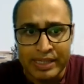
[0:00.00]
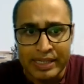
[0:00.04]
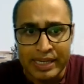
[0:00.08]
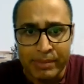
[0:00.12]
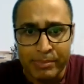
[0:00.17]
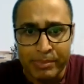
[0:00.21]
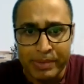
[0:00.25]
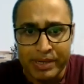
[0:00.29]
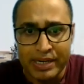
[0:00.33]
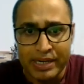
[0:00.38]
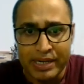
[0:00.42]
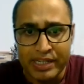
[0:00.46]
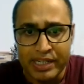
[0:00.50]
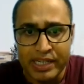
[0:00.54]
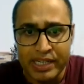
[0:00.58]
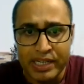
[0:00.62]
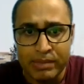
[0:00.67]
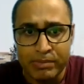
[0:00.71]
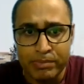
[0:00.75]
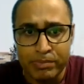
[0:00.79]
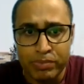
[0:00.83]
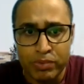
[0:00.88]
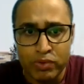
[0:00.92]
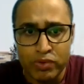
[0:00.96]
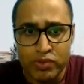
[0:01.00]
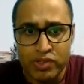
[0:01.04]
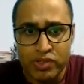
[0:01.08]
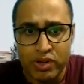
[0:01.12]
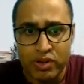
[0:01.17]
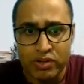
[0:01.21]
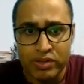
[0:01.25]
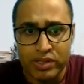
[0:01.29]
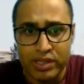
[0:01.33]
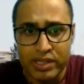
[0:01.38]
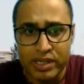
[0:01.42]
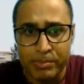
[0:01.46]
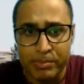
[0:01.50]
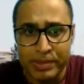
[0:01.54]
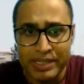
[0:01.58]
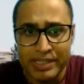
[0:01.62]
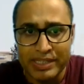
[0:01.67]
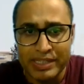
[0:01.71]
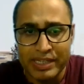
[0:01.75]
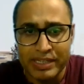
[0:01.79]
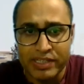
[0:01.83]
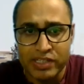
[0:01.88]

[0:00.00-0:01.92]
here penalty imposed on the company,